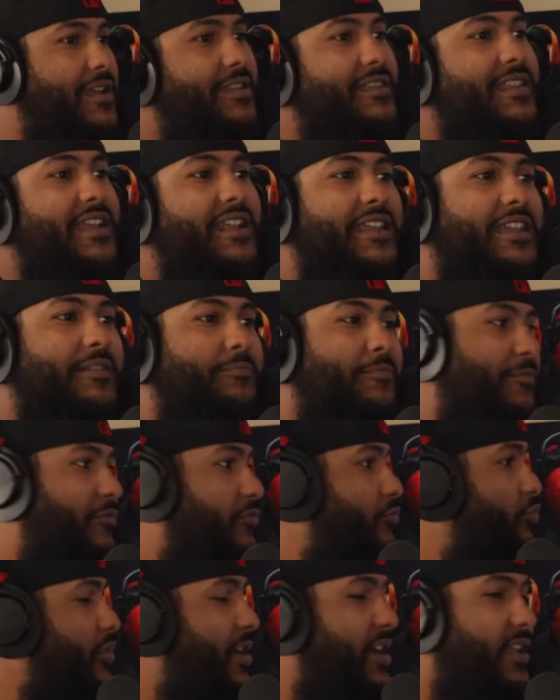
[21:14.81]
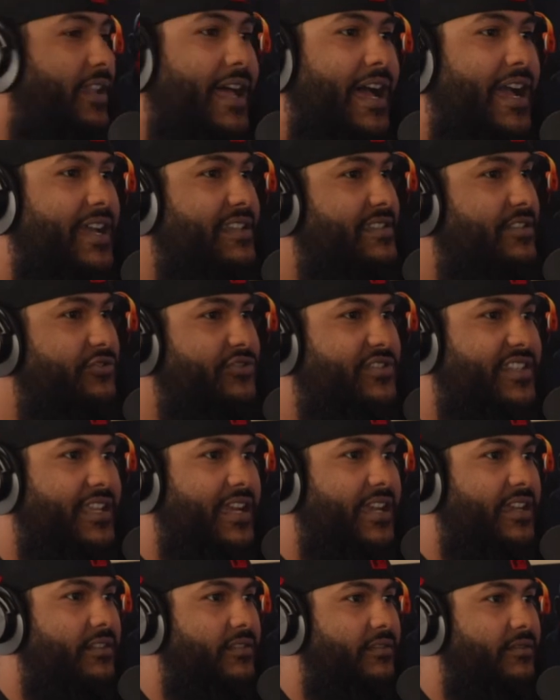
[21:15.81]
Then he realized there was
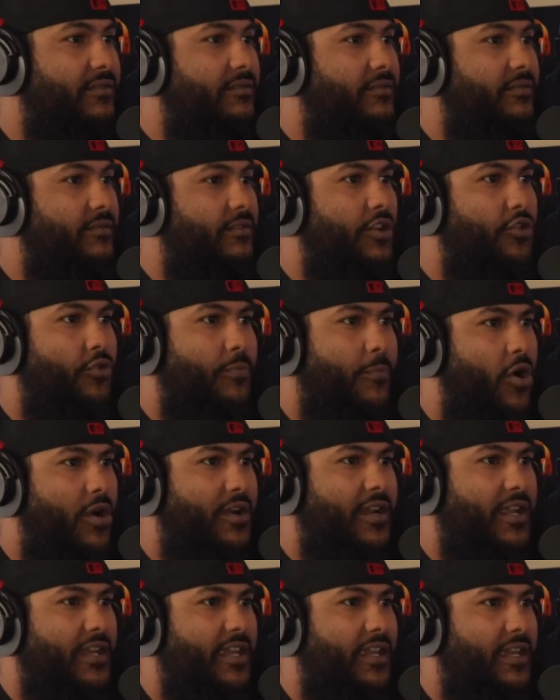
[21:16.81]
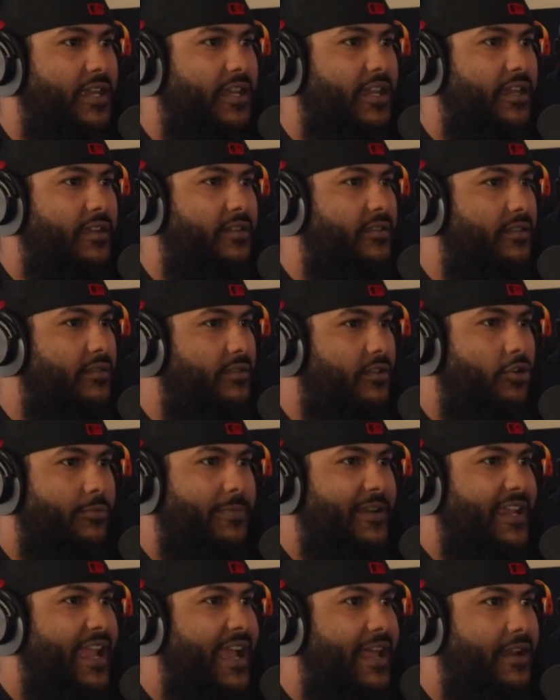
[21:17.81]
like no marketing in it.
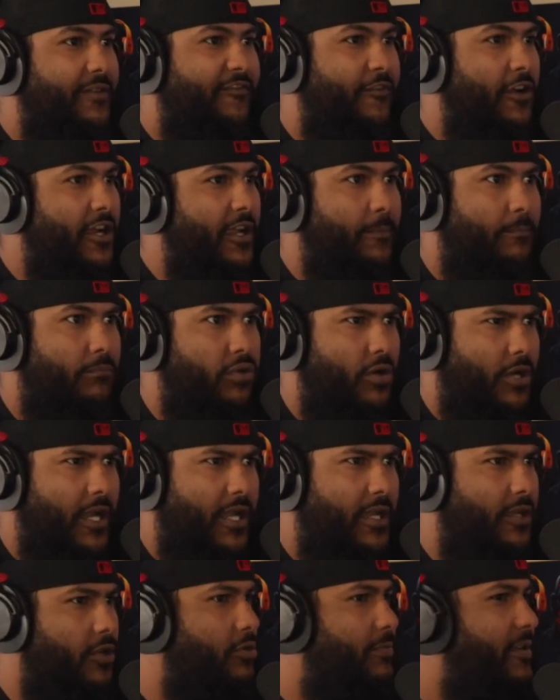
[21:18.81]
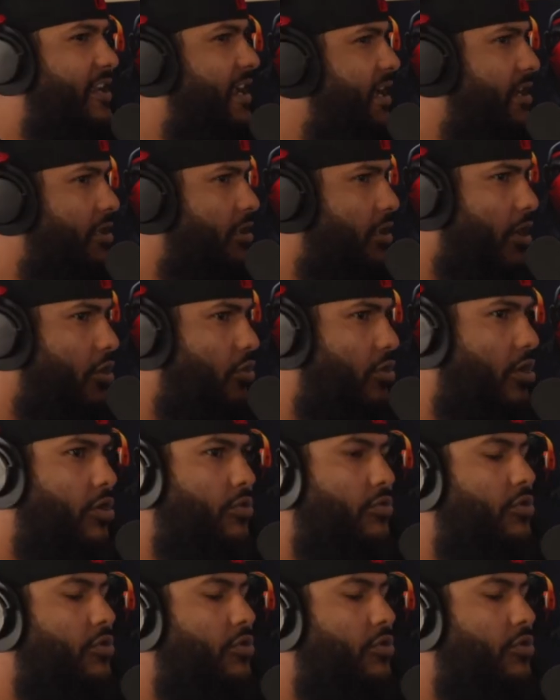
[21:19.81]
Nobody had a fucking brand. Nobody had a logo.